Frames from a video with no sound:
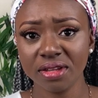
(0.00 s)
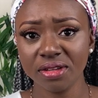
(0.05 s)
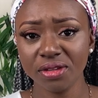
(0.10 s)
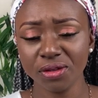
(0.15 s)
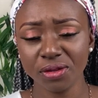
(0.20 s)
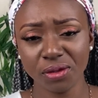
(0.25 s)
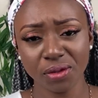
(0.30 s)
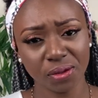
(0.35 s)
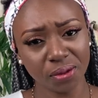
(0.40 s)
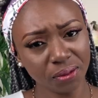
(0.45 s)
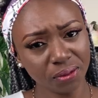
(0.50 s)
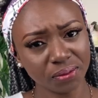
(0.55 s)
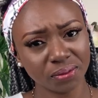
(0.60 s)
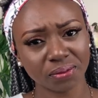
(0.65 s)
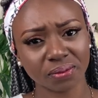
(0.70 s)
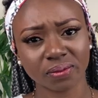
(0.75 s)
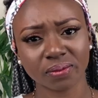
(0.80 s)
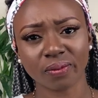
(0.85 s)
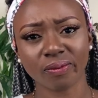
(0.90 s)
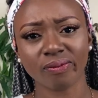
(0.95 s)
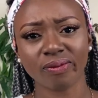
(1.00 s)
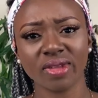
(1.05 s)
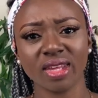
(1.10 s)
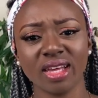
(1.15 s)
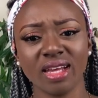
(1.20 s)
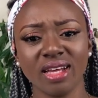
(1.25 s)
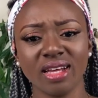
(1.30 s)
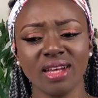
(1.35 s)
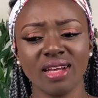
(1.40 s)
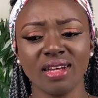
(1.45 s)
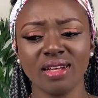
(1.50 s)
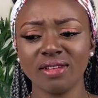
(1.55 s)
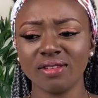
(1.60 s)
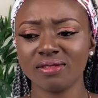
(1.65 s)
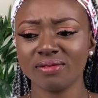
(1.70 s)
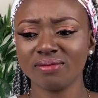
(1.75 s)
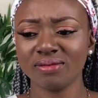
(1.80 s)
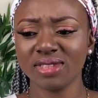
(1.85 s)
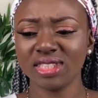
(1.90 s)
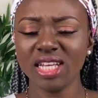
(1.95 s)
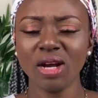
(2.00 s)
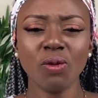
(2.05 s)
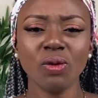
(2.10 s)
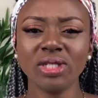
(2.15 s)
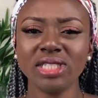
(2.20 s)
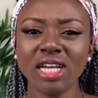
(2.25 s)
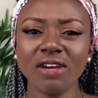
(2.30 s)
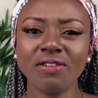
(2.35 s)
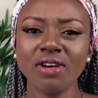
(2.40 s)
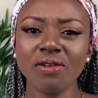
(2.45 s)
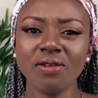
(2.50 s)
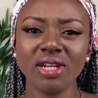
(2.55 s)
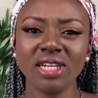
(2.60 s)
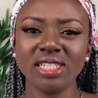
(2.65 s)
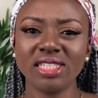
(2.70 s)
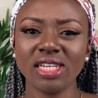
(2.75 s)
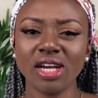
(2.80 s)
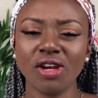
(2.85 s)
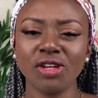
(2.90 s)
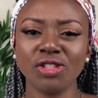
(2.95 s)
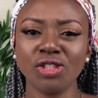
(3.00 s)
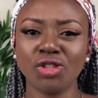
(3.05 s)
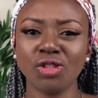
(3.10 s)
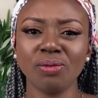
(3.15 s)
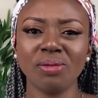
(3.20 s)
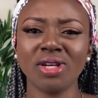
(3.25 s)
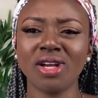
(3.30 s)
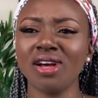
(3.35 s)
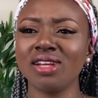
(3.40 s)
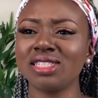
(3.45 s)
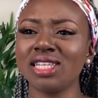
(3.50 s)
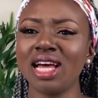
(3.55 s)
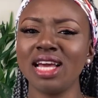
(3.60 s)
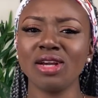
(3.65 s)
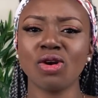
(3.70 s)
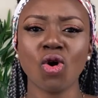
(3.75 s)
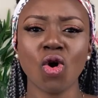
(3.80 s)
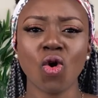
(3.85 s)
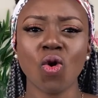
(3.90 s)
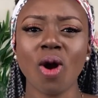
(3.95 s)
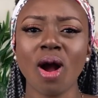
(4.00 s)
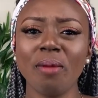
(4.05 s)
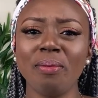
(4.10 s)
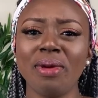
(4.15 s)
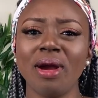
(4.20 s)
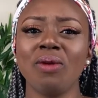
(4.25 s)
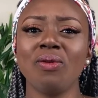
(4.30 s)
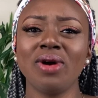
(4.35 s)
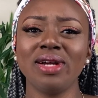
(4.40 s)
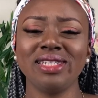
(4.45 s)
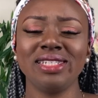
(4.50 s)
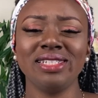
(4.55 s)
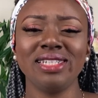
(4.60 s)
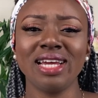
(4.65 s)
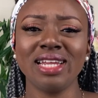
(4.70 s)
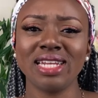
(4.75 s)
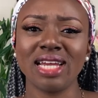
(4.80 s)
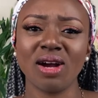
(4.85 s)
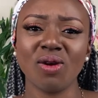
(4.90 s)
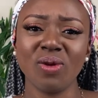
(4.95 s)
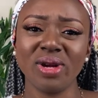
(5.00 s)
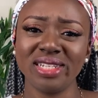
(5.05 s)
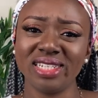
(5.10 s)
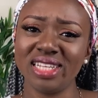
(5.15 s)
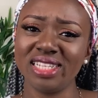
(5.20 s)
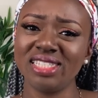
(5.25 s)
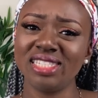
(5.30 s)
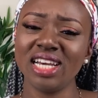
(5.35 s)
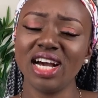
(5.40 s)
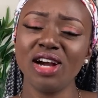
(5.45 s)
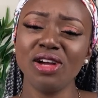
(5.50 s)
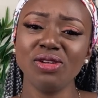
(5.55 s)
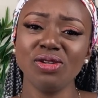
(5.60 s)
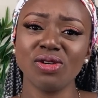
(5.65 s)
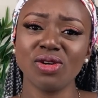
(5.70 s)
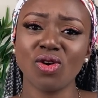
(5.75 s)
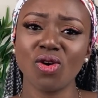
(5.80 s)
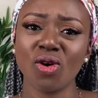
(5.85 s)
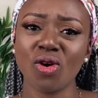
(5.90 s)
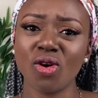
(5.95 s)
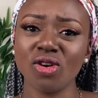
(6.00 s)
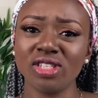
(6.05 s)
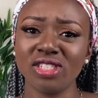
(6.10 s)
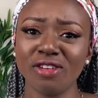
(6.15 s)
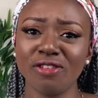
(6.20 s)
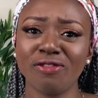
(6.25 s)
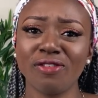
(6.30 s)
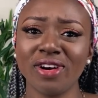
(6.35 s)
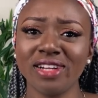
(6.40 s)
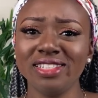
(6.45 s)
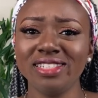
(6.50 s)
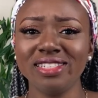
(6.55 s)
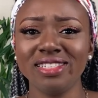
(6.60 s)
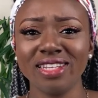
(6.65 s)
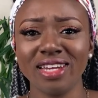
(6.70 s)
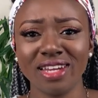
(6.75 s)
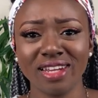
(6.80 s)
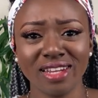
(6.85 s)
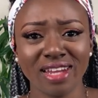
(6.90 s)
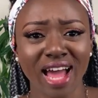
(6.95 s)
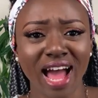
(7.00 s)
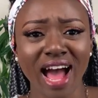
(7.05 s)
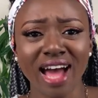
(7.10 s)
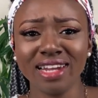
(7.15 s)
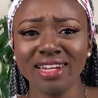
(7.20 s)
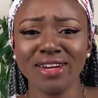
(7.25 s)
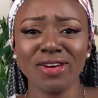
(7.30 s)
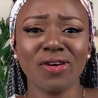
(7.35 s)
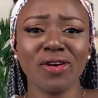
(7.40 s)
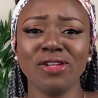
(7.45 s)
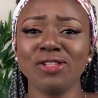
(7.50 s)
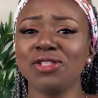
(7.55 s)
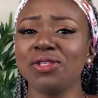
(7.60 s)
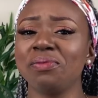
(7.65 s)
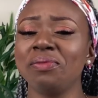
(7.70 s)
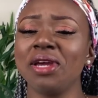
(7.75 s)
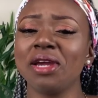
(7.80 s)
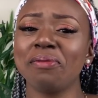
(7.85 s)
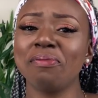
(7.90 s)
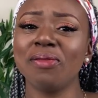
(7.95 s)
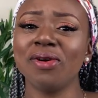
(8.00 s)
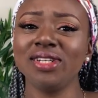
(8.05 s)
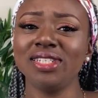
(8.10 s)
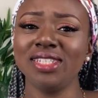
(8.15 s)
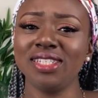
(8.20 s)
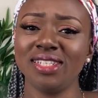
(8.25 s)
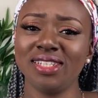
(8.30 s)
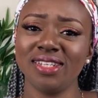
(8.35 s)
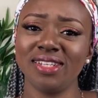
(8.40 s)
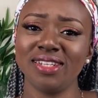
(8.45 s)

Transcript: you know. They would never really tell you the truth because Koko Ben one year now. When they tell you Koko ti funny year, how are they going to make money?